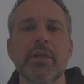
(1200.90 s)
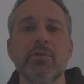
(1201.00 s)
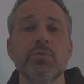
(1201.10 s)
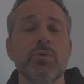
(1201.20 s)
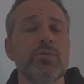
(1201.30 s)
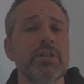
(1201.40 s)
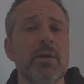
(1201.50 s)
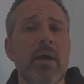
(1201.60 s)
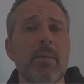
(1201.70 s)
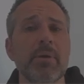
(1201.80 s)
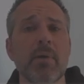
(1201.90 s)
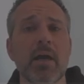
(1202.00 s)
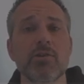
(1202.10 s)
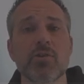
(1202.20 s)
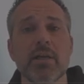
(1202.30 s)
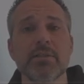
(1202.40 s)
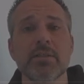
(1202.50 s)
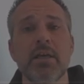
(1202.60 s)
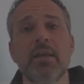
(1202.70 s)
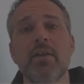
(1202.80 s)
is when you see a mapping by address,
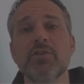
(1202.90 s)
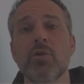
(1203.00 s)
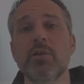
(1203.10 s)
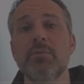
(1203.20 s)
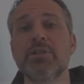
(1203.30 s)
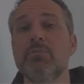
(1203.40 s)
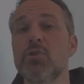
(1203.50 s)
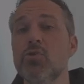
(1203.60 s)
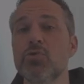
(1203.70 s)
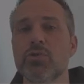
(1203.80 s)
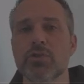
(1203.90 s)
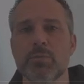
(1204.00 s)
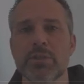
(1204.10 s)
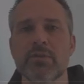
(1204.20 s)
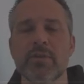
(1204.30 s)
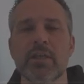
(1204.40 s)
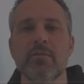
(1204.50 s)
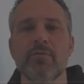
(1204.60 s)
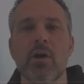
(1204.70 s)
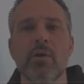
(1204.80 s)
that's going to be some user-specific
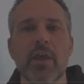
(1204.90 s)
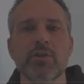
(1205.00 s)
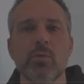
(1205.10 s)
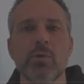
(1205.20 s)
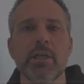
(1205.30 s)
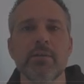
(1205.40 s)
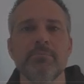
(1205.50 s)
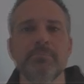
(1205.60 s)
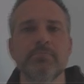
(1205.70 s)
info, and that's what we need.